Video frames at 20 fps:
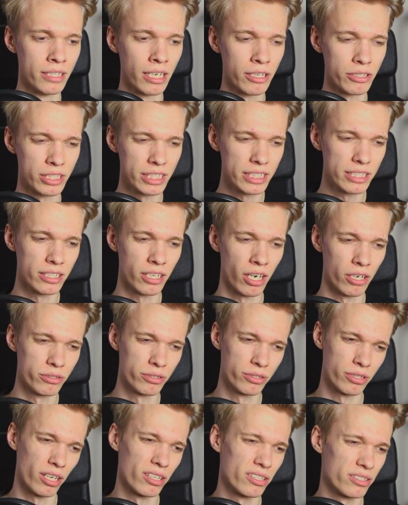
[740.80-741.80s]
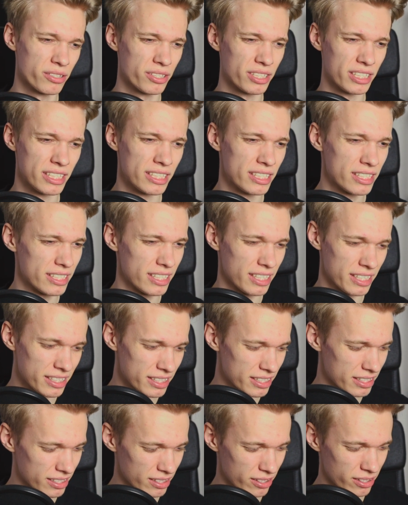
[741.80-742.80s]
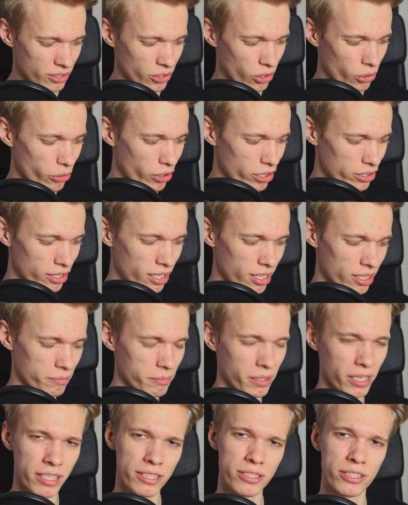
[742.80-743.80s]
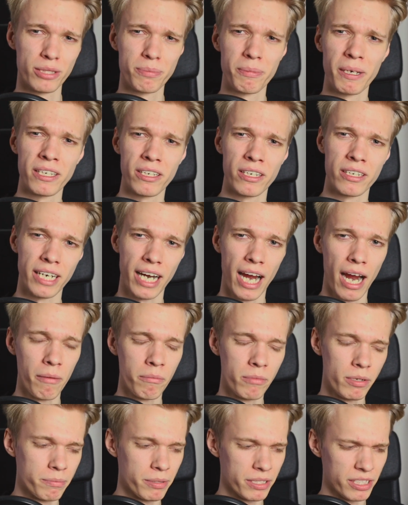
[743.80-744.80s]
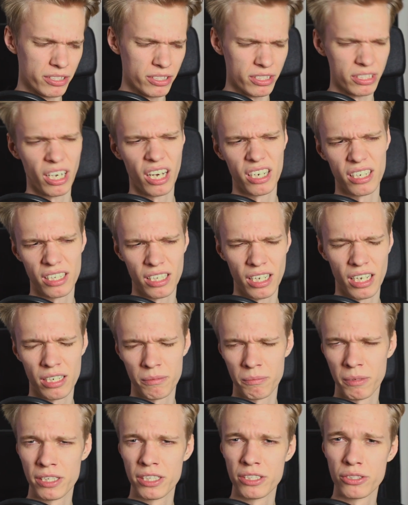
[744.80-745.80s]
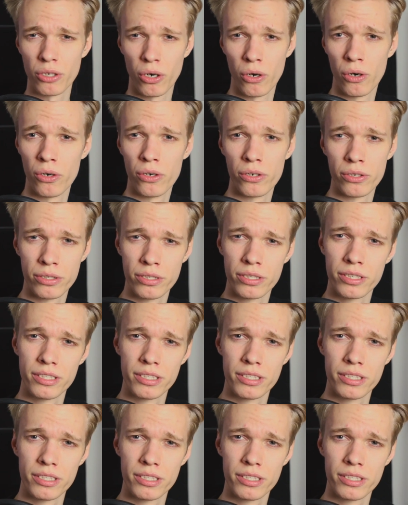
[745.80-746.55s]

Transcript: $1,600 is you know, a lot of money to spend on a camera, but it's not a lot of money to earn